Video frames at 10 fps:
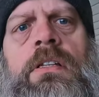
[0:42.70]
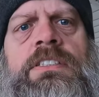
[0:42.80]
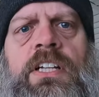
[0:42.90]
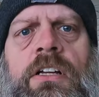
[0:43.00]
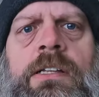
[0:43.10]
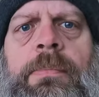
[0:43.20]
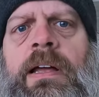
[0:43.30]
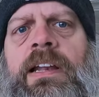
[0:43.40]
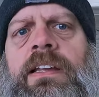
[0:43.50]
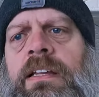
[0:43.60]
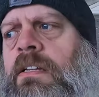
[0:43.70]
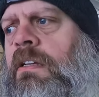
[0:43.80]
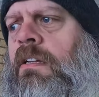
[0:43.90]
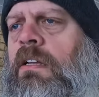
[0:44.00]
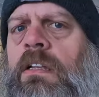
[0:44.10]
Let's talk about it.
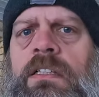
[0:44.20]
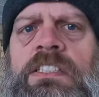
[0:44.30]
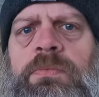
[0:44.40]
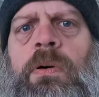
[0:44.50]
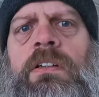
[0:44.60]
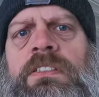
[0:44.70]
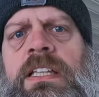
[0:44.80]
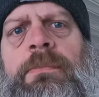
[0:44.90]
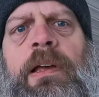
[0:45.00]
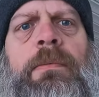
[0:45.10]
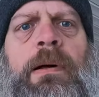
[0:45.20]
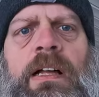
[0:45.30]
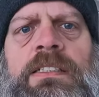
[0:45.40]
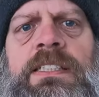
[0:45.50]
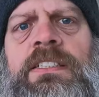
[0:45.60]
Let's walk to the
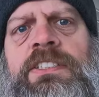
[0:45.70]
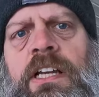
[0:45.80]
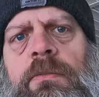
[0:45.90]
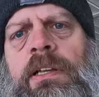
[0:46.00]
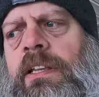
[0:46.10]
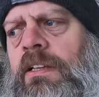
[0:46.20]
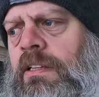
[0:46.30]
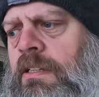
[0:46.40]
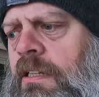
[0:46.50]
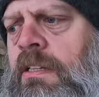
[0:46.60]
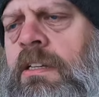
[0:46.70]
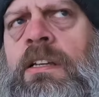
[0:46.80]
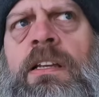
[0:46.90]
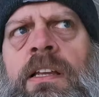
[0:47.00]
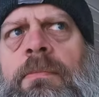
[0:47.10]
mailbox, shall we?
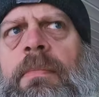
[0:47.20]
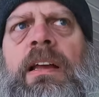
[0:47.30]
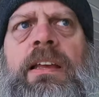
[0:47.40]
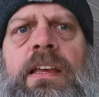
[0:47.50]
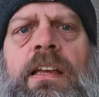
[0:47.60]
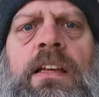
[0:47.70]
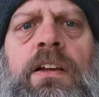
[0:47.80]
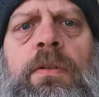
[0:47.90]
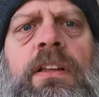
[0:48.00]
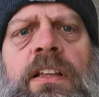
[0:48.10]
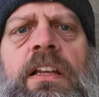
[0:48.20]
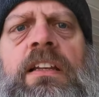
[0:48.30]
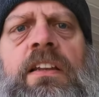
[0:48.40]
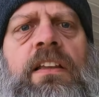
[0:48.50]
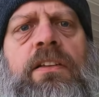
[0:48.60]
Mike, quit
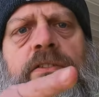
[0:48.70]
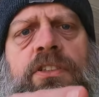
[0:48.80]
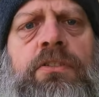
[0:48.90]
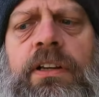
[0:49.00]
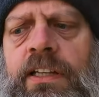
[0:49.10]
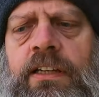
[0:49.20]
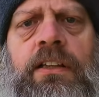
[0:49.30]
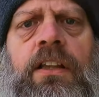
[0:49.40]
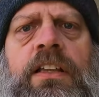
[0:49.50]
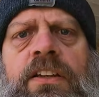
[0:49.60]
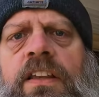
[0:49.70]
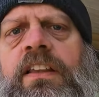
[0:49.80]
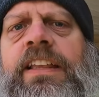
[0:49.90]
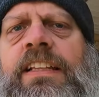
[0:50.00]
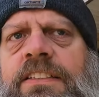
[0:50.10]
looking into the little screen. Look into
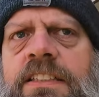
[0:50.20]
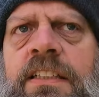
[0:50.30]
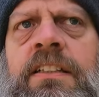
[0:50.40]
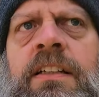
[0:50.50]
the lens.